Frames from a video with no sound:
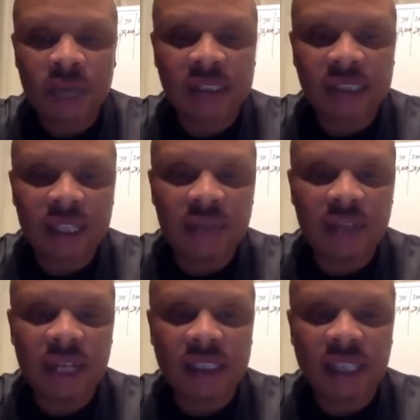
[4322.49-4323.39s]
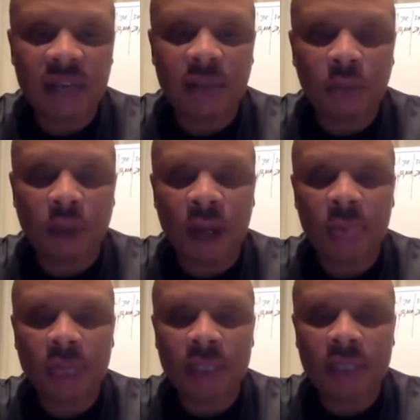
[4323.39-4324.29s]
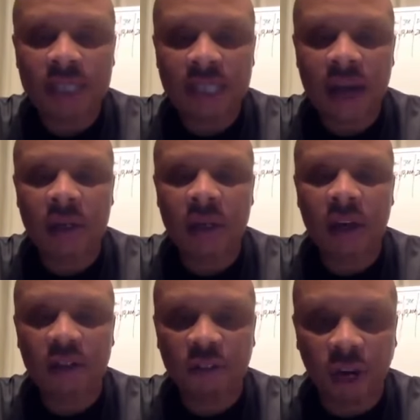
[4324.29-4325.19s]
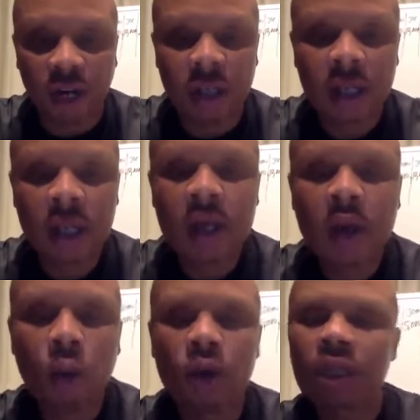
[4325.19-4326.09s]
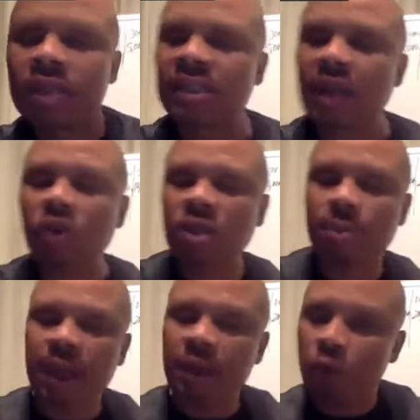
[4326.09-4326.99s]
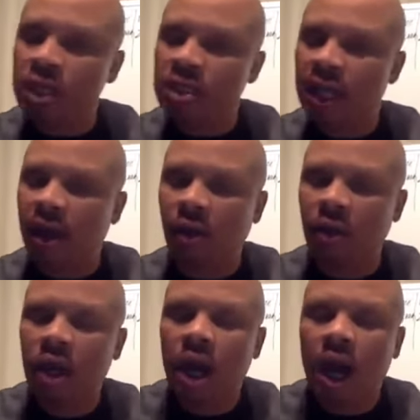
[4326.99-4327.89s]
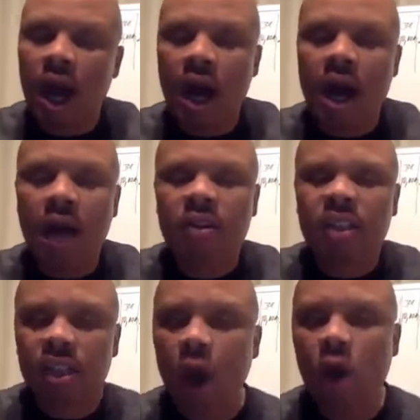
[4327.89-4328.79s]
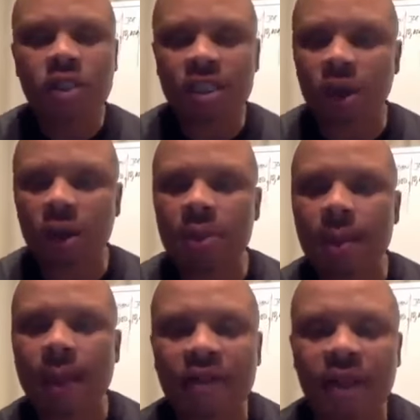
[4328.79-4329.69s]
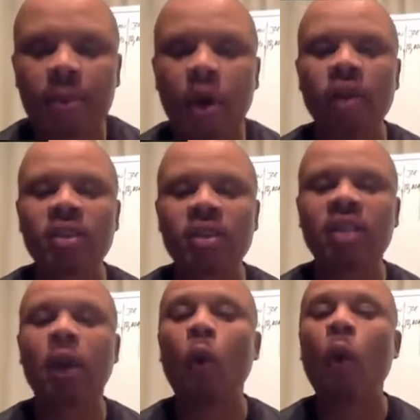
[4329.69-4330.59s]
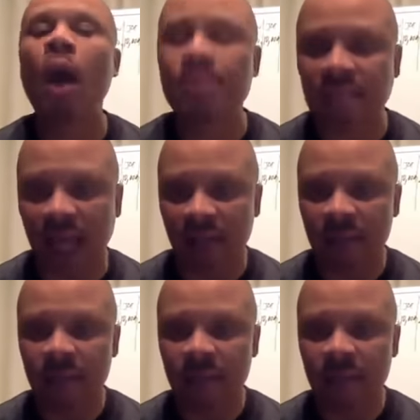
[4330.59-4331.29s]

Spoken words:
of the CV instead of the product being discounted up front? Will the consultant pay retail? No, it's just going to be about them going to the website.